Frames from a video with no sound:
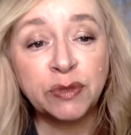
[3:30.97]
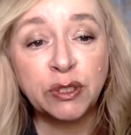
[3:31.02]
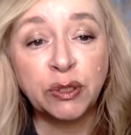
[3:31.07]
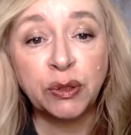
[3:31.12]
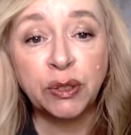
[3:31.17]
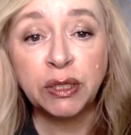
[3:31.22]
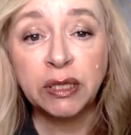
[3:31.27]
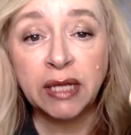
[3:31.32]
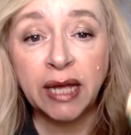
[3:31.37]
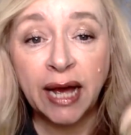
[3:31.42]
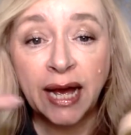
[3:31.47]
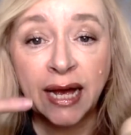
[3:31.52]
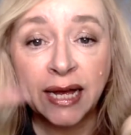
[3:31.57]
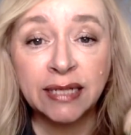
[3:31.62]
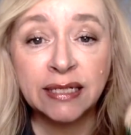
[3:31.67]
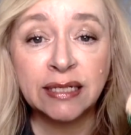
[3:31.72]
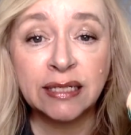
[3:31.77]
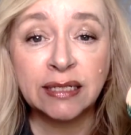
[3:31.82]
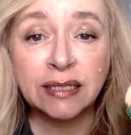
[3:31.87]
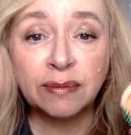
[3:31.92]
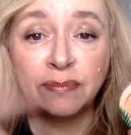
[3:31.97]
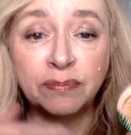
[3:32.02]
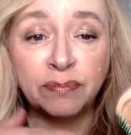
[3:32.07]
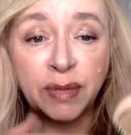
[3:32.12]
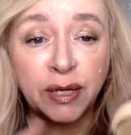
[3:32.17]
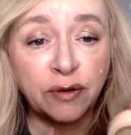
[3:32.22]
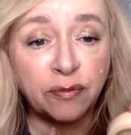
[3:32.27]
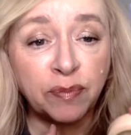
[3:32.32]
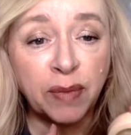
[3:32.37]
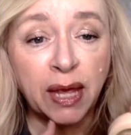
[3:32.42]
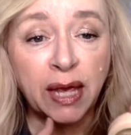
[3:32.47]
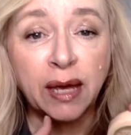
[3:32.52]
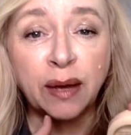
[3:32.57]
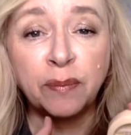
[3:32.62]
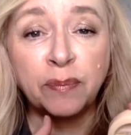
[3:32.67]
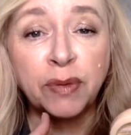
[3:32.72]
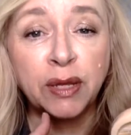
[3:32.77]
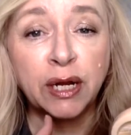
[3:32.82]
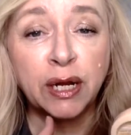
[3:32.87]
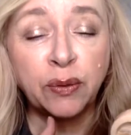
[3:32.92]
So, the last bit of
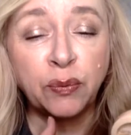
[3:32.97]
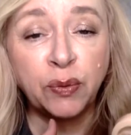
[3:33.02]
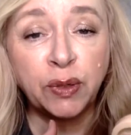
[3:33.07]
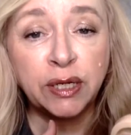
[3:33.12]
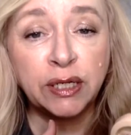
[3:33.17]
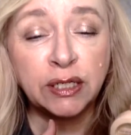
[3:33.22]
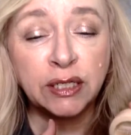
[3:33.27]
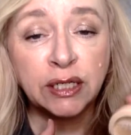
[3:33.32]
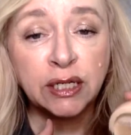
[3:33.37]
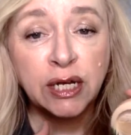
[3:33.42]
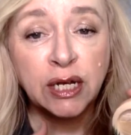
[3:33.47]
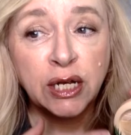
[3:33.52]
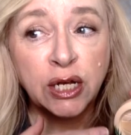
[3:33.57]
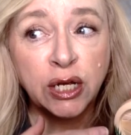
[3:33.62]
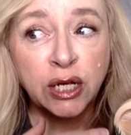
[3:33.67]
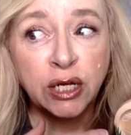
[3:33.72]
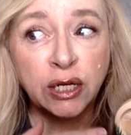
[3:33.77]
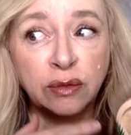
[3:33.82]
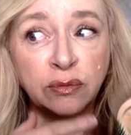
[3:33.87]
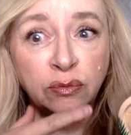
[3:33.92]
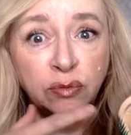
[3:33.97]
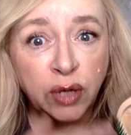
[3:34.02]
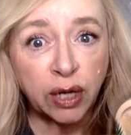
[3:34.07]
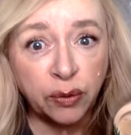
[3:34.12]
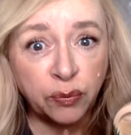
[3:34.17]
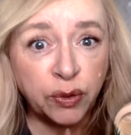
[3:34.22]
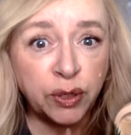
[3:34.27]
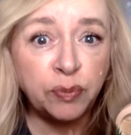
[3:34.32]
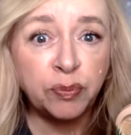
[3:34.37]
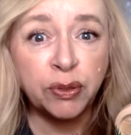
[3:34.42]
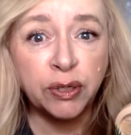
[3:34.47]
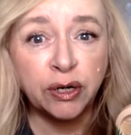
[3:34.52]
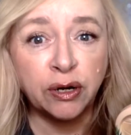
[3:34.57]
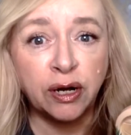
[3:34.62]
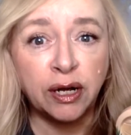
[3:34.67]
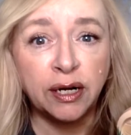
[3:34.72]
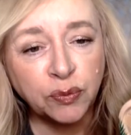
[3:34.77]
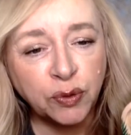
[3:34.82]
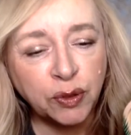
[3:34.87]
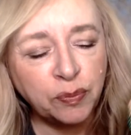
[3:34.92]
makeup that I would I would put
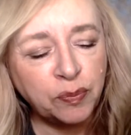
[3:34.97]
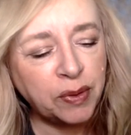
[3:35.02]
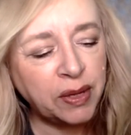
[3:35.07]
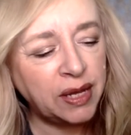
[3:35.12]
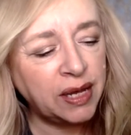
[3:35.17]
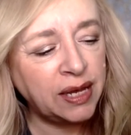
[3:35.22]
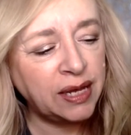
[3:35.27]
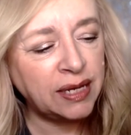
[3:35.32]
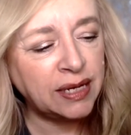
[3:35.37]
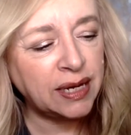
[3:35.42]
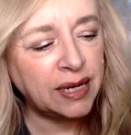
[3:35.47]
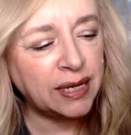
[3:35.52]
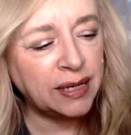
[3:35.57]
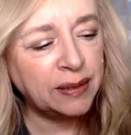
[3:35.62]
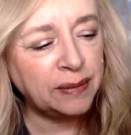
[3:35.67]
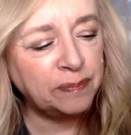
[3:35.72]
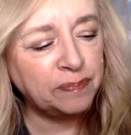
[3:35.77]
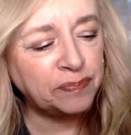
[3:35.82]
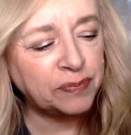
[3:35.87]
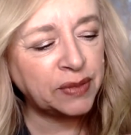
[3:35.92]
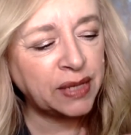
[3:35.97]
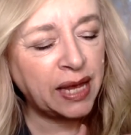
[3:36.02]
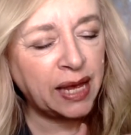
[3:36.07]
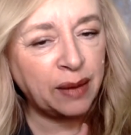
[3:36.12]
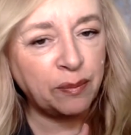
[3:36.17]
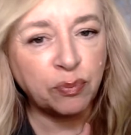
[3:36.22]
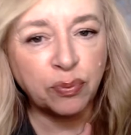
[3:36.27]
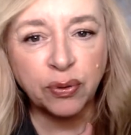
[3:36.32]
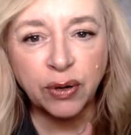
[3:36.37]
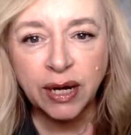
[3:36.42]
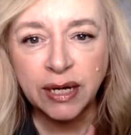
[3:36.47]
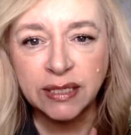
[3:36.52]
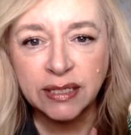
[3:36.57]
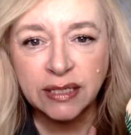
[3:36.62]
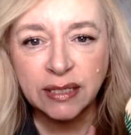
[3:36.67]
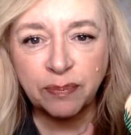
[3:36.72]
on would be um, a pressed